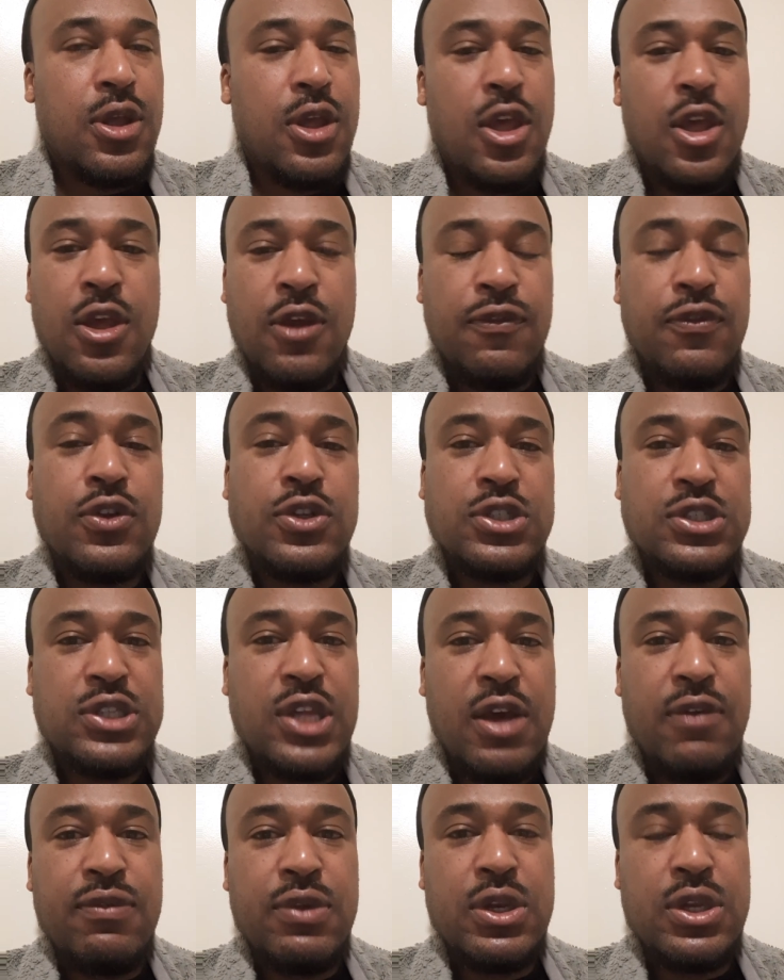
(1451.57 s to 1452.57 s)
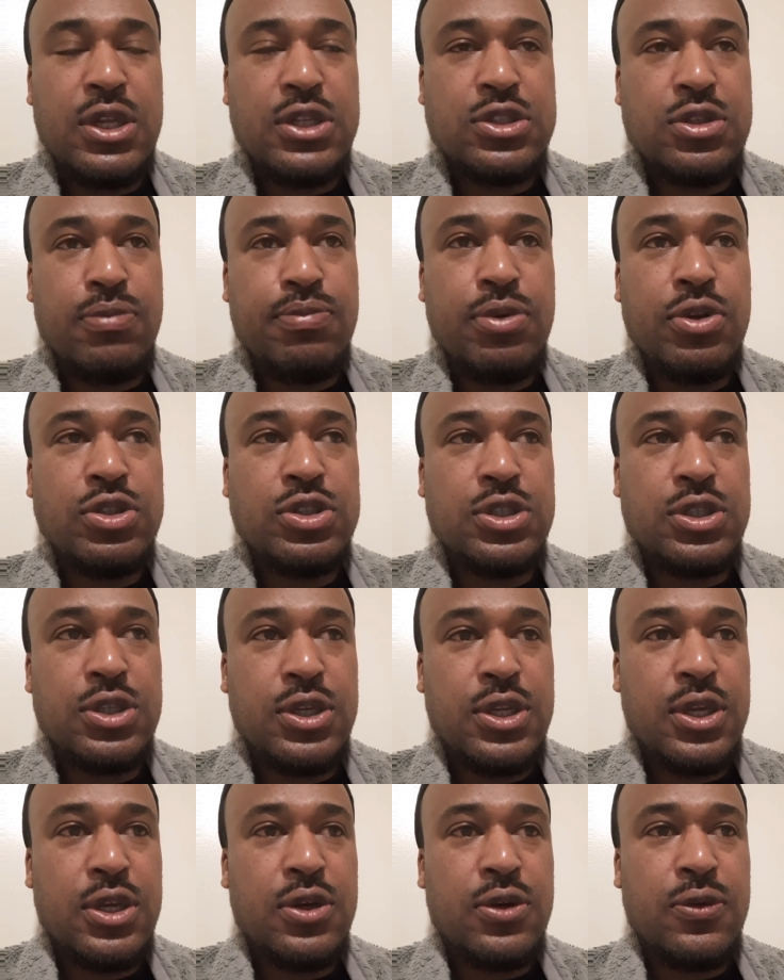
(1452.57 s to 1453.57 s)
if you just have a distribution
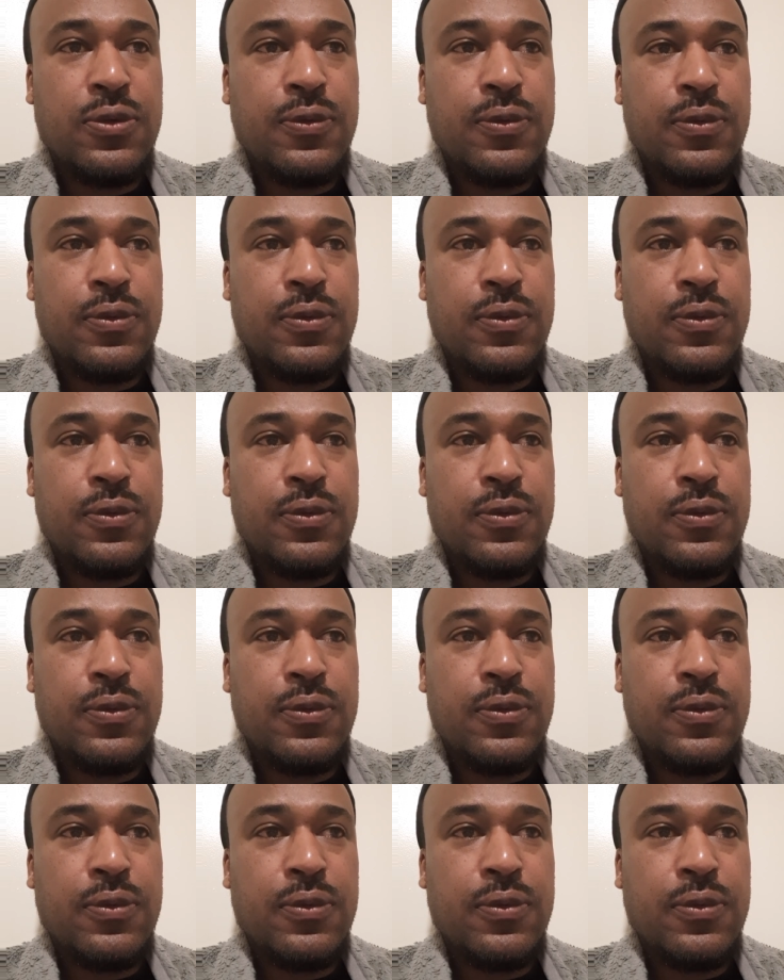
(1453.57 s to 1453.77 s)
deal